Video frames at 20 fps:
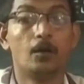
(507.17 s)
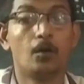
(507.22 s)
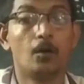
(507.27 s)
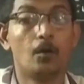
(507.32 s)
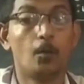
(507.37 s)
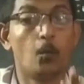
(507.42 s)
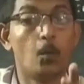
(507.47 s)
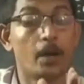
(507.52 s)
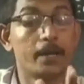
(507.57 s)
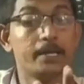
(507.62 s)

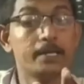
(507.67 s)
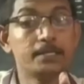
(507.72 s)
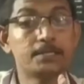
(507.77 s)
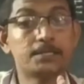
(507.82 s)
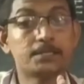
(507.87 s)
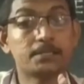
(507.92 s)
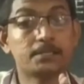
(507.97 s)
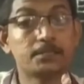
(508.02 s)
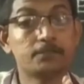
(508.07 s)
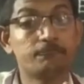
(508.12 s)
One
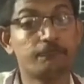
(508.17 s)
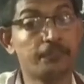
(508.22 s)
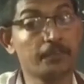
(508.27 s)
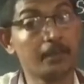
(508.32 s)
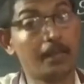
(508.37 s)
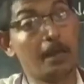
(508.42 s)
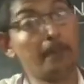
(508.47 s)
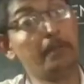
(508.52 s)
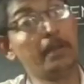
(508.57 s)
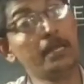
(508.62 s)
is
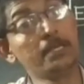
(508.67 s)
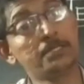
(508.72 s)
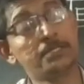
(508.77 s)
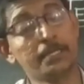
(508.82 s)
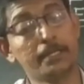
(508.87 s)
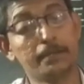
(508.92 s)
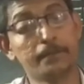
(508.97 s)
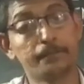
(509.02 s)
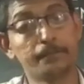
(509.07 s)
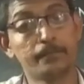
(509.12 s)
feel
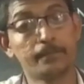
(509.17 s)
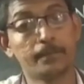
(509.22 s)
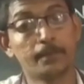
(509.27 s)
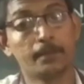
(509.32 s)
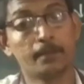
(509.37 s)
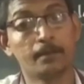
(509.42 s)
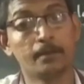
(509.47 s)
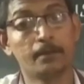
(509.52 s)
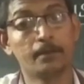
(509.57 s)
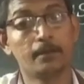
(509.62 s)
amazing,
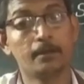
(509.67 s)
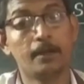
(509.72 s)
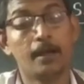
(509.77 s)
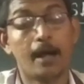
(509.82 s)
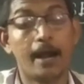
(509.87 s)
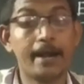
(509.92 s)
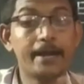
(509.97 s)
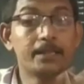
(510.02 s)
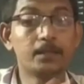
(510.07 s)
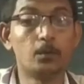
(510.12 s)

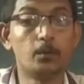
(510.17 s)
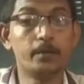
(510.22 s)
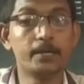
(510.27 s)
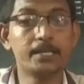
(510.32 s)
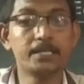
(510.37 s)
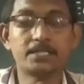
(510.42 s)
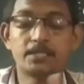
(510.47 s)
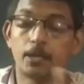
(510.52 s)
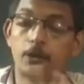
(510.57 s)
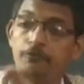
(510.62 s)
another one
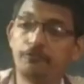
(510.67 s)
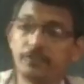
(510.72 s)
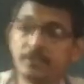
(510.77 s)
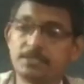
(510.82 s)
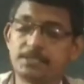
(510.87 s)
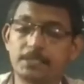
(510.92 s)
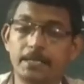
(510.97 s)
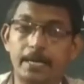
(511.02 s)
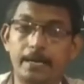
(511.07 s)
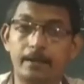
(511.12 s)
is you
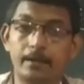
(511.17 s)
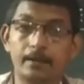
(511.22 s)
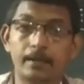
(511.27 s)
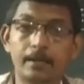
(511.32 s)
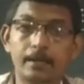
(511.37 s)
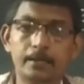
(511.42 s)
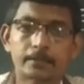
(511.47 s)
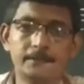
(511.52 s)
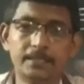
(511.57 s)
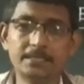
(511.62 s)
feel
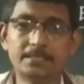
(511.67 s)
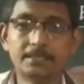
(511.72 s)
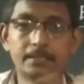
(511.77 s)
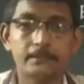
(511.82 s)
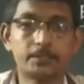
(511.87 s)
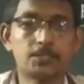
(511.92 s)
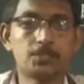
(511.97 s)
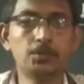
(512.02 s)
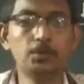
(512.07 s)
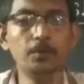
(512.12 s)
sad. These
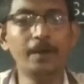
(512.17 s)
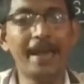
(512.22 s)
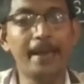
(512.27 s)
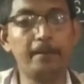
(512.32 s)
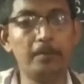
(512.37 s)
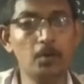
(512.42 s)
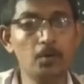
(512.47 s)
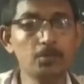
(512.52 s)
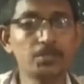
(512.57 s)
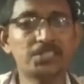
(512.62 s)
are two
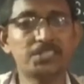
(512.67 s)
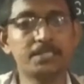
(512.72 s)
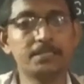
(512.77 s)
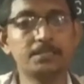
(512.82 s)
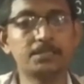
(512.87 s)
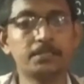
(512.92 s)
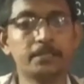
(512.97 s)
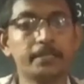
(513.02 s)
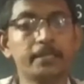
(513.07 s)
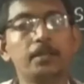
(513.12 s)

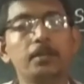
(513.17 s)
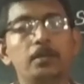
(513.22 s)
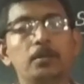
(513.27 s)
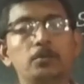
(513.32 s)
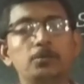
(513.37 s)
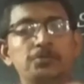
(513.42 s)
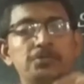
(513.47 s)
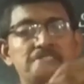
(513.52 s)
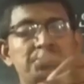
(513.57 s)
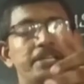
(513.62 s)
emotions you
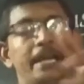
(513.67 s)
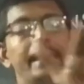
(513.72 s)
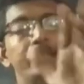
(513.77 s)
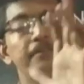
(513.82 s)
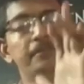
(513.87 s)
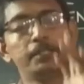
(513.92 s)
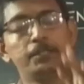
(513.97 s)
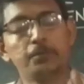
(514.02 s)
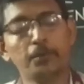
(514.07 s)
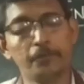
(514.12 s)
used to
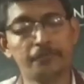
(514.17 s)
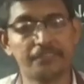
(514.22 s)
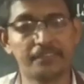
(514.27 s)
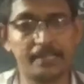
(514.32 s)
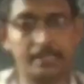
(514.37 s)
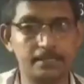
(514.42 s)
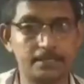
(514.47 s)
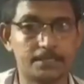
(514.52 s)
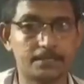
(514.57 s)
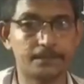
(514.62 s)
share with your
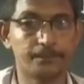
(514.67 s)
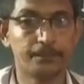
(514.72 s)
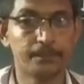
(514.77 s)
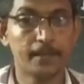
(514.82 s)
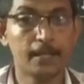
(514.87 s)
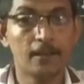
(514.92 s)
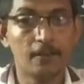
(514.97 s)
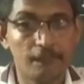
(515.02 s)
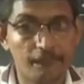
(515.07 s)
friends.